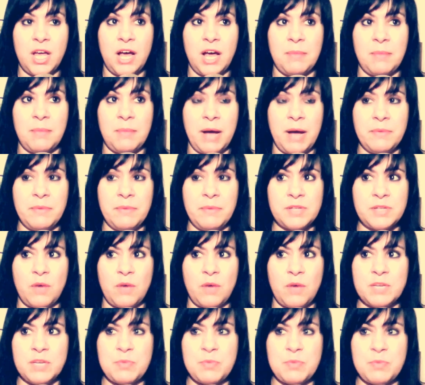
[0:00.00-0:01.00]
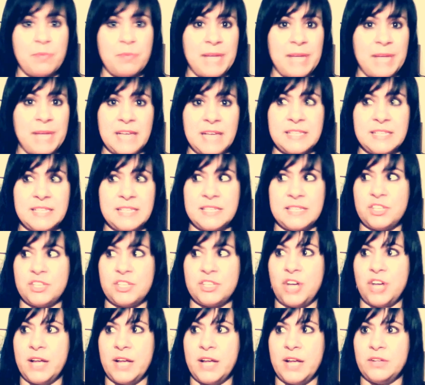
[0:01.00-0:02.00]
I was always perplexed as a
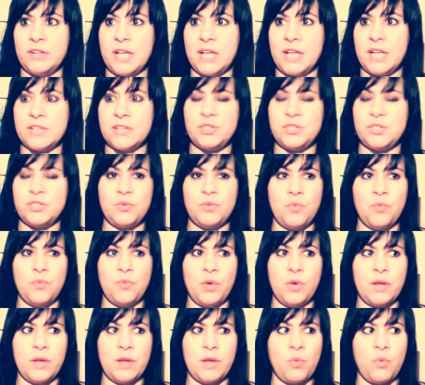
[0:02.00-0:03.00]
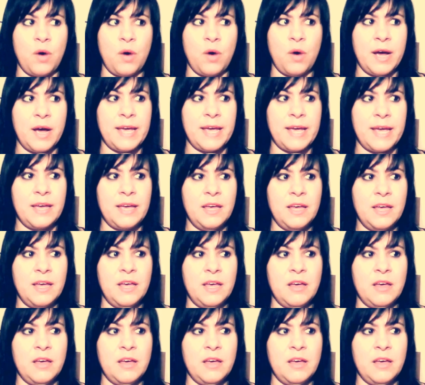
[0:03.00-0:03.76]
child as to why